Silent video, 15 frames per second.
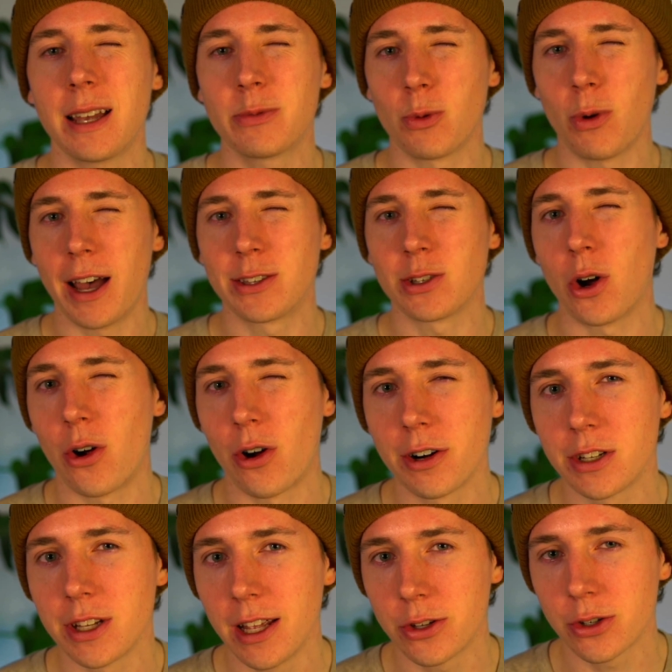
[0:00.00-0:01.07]
why it's hard to
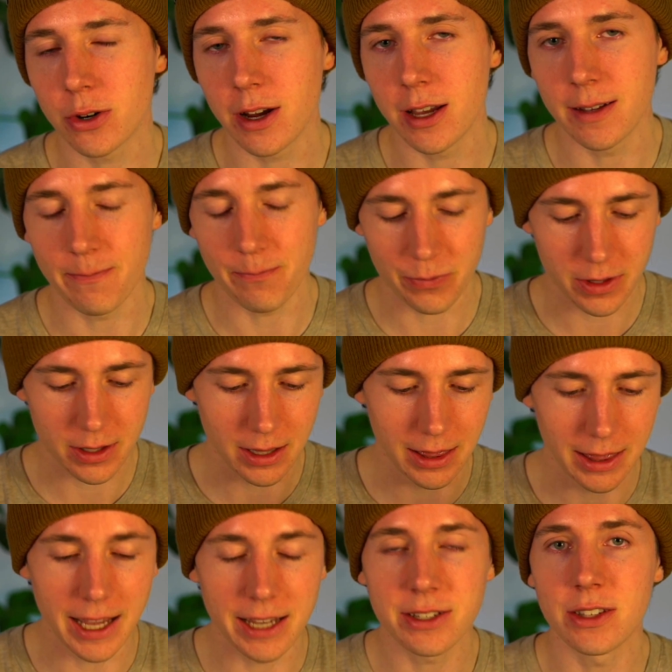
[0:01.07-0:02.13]
integrate
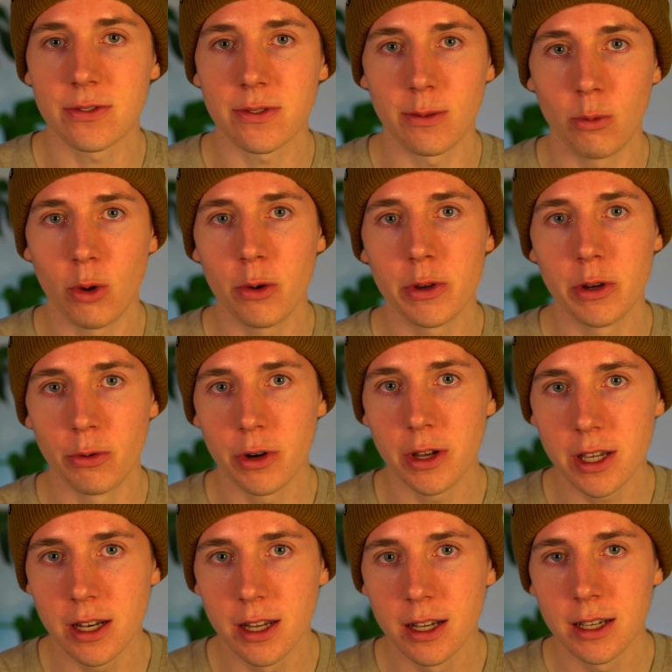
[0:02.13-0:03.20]
lessons from what we
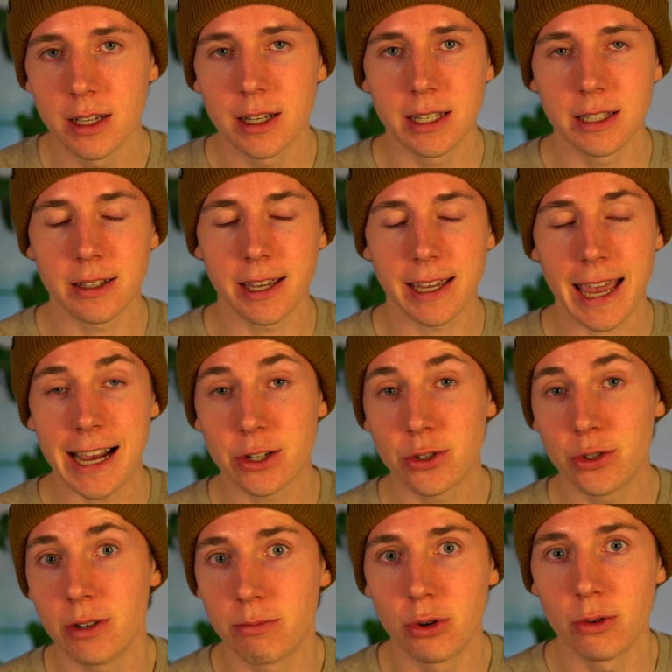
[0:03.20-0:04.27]
read to like actually
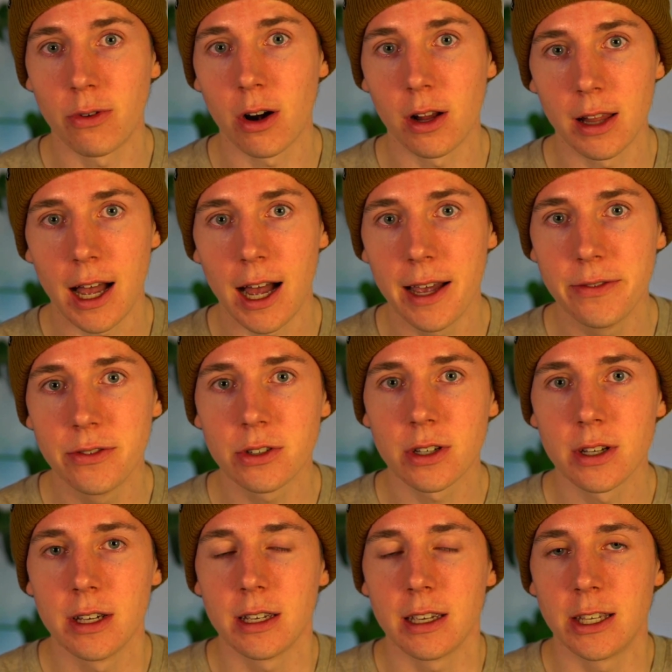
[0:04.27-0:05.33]
improve our lives
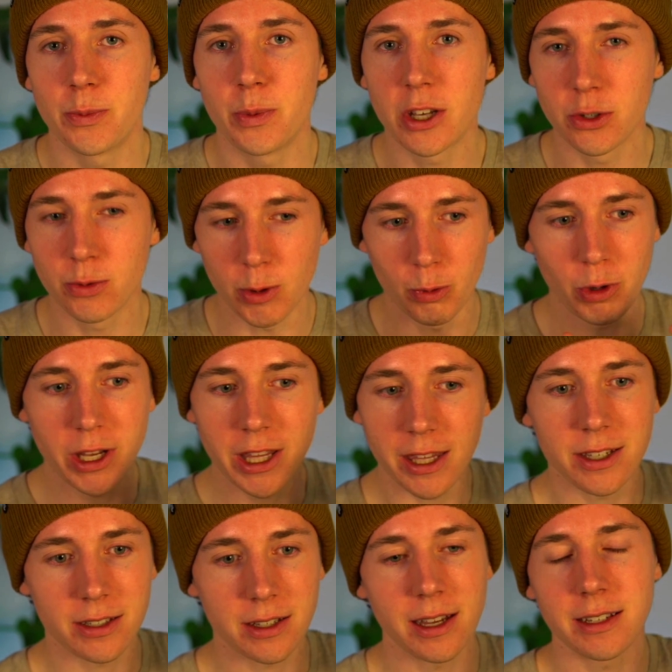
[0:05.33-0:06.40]
is because we read these
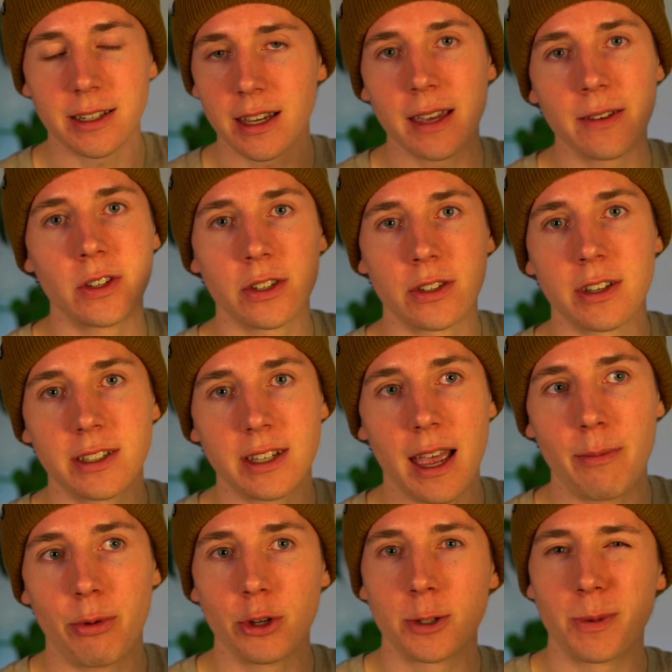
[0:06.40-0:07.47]
things. It gives us
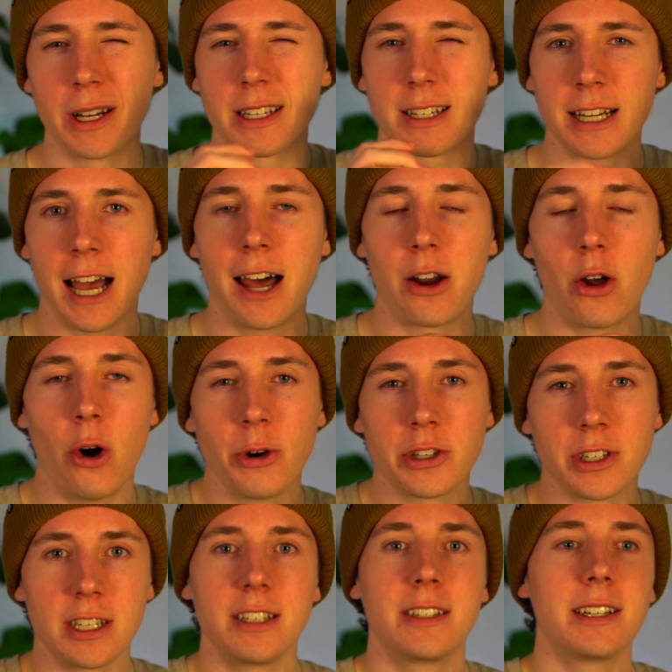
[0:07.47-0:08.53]
examples, but it's not always
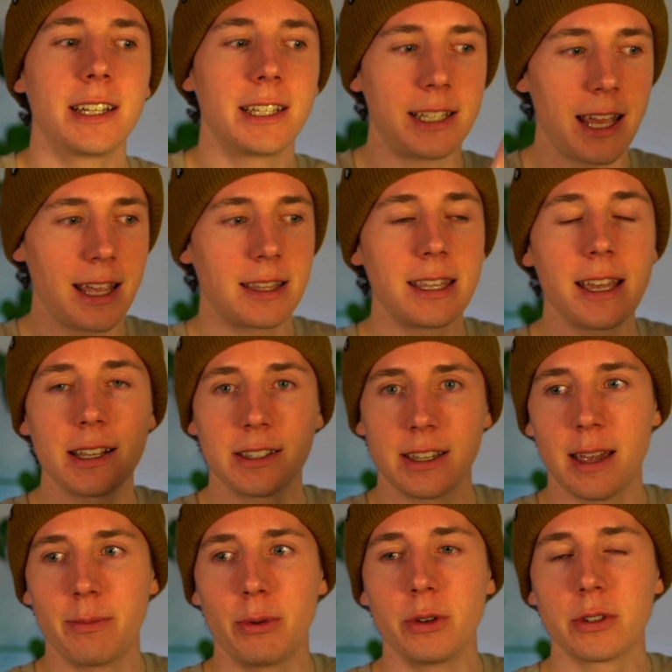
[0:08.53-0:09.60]
easy to take the
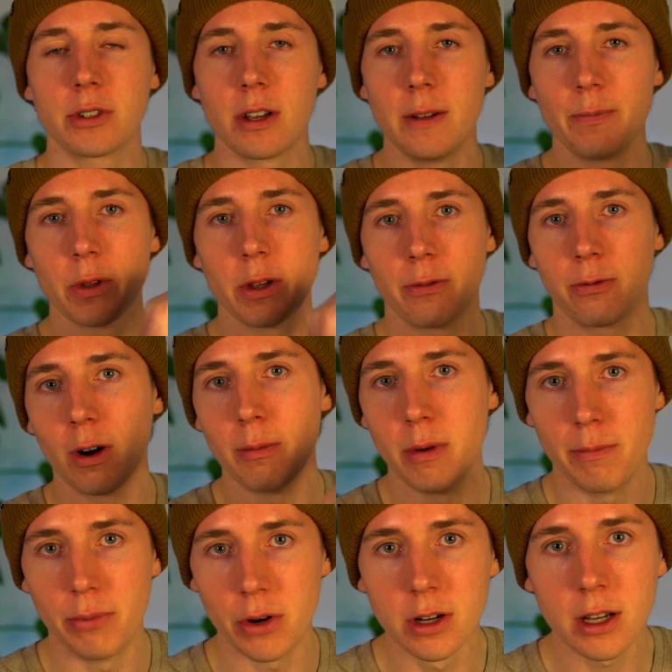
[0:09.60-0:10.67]
examples from a
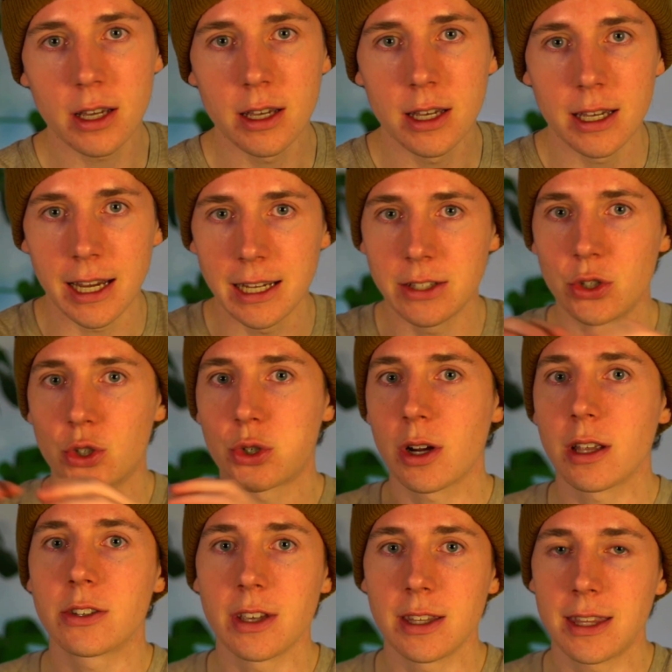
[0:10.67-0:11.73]
book and to
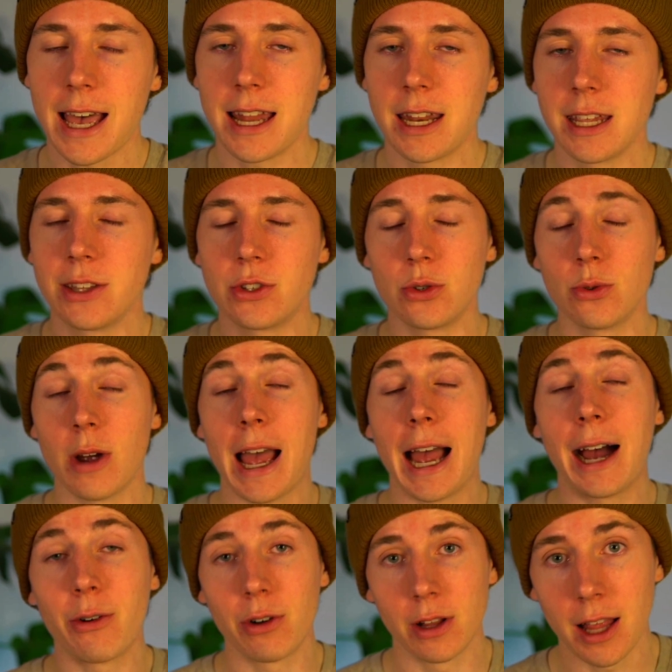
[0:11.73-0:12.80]
translate that into
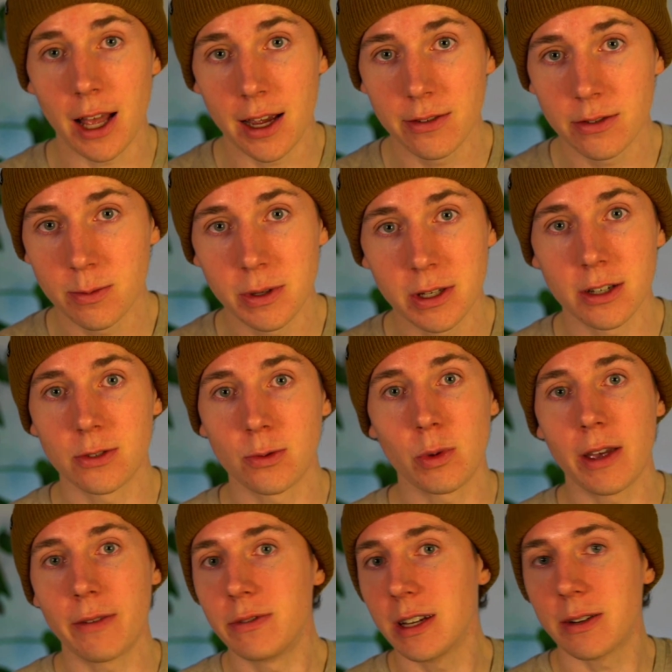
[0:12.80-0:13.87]
our lives because we
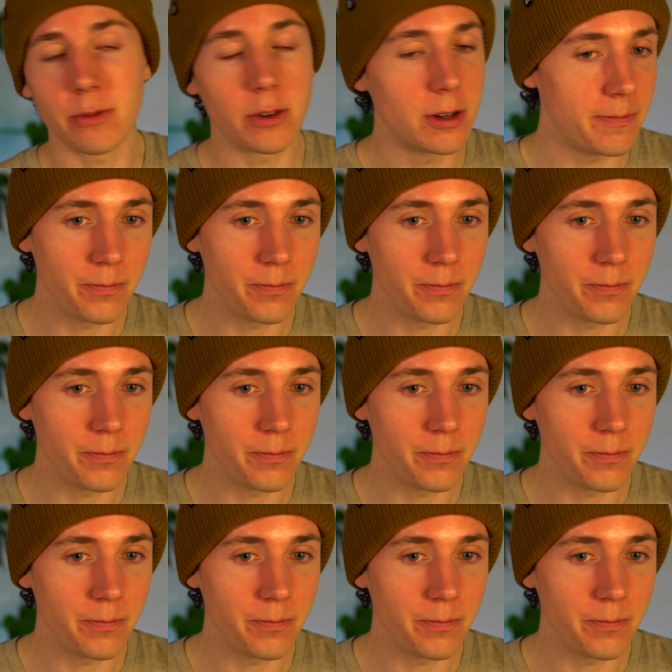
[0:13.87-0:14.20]
have different